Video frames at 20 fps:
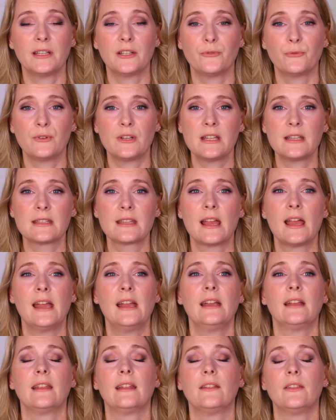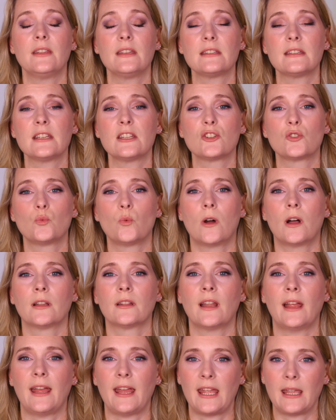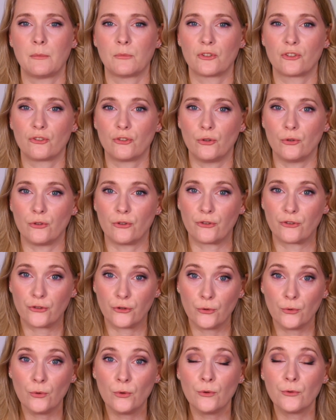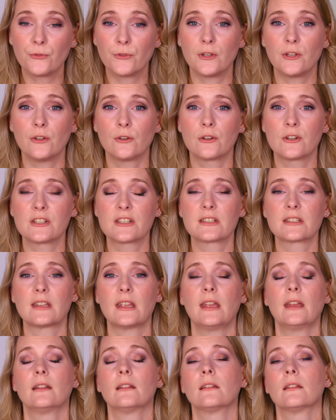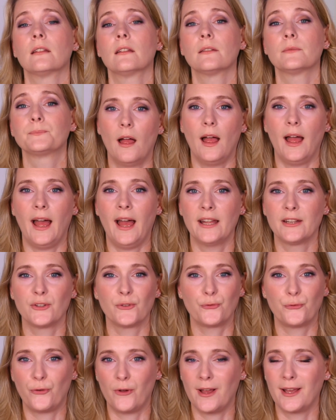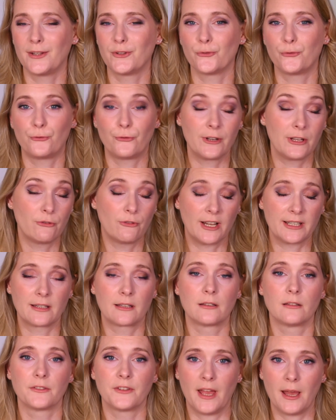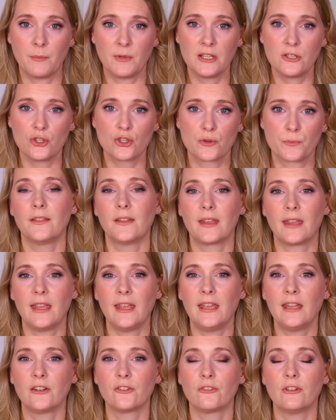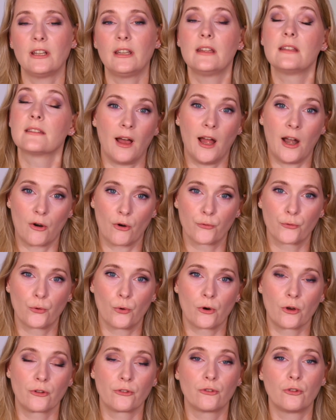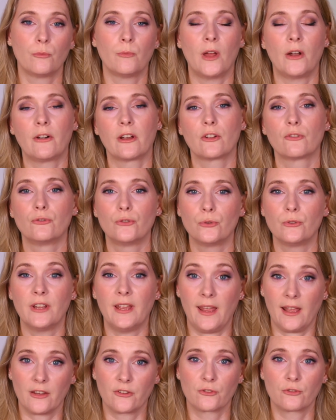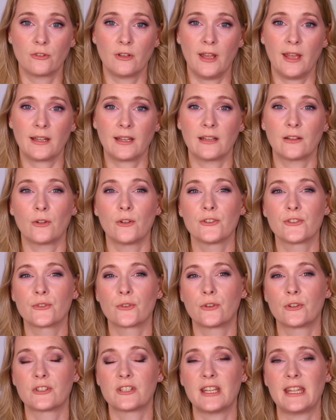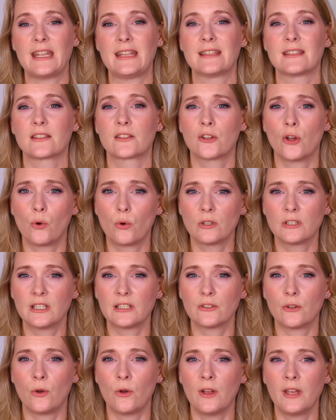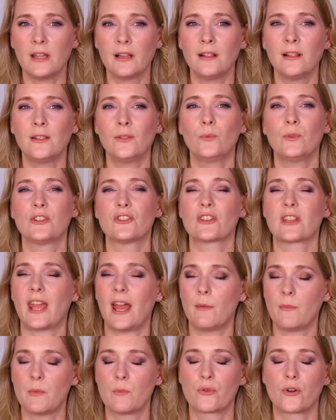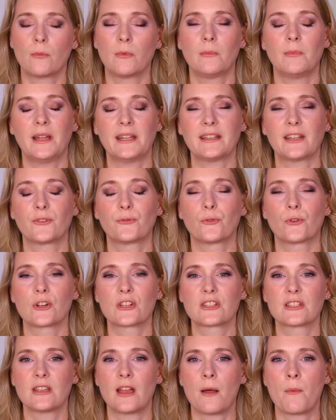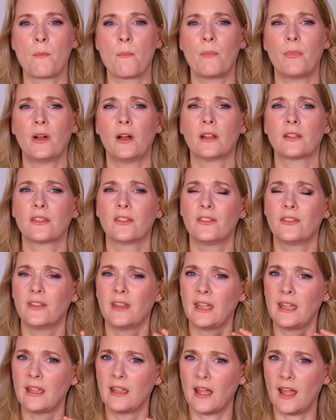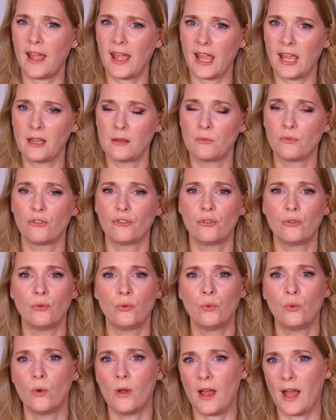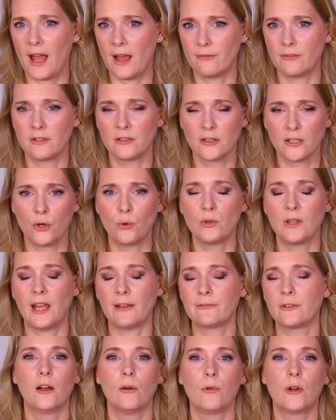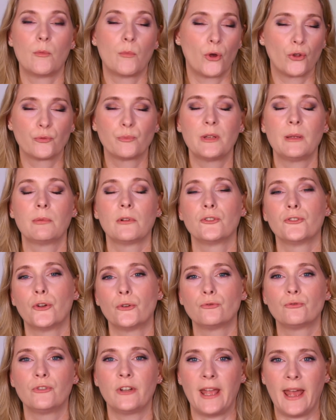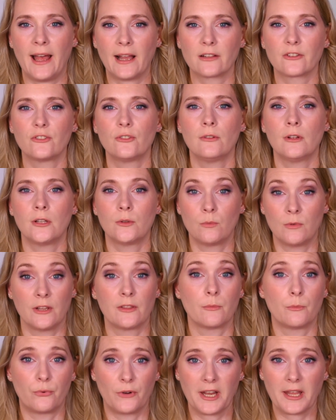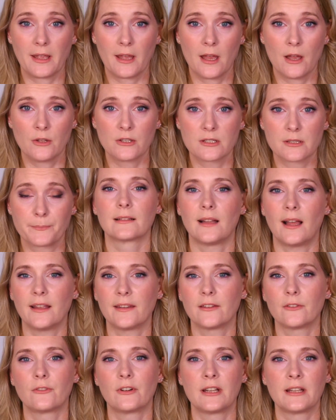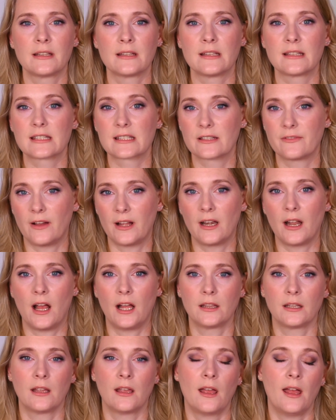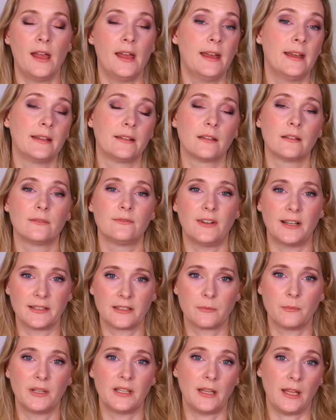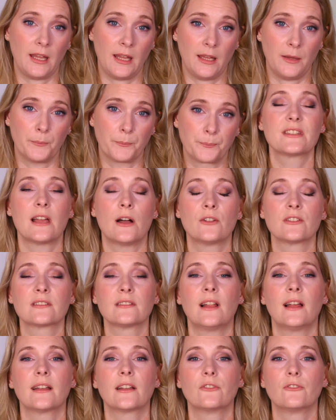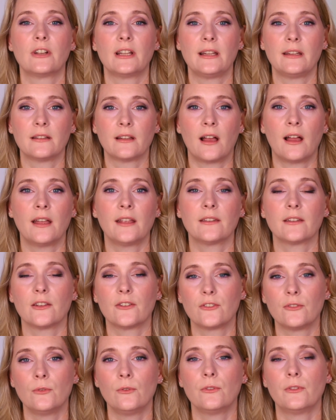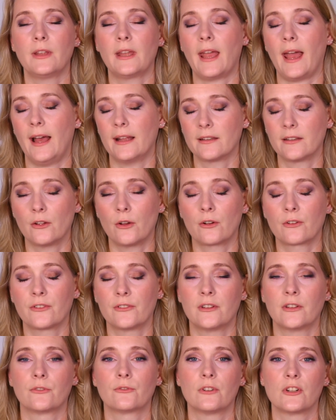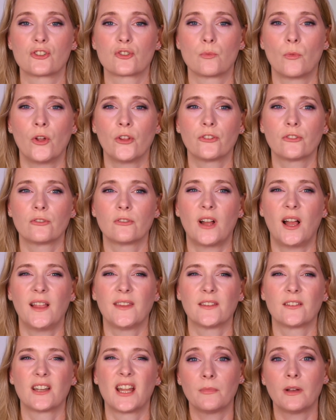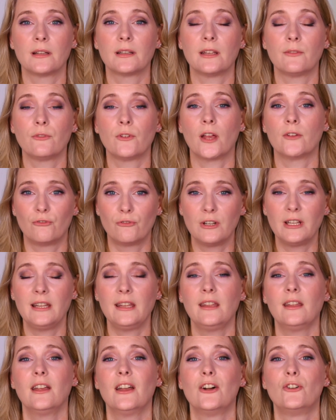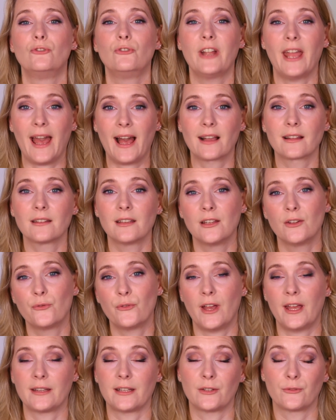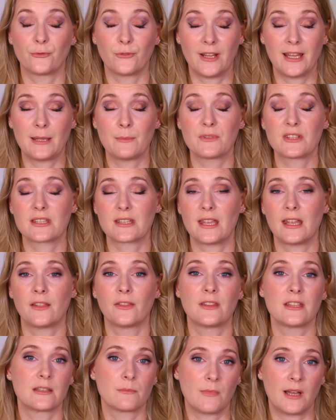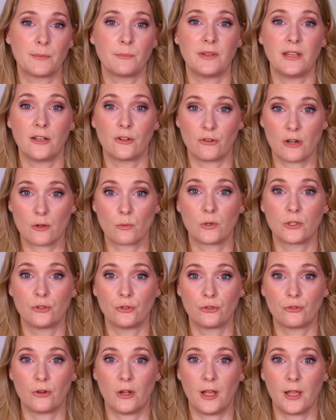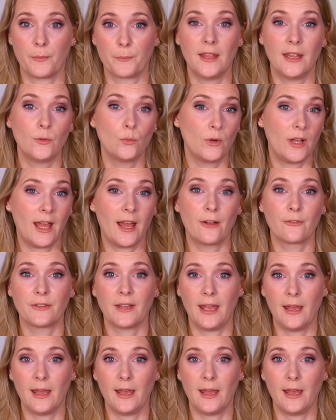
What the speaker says: benefits. And this is one aimed to soothe your skin and fight free radical damage. The key ingredients are, of course, turmeric root extract. It also contains coconut oil, which can be problematic for some, but they aim to have a low level where most people don't react to it with breakouts, glycerin, squalane, and vitamin E. Sounds like a really nice, soothing, antioxidant-rich moisturizer, but if you have really reactive and inflamed skin, this might be a great one to try. Then we have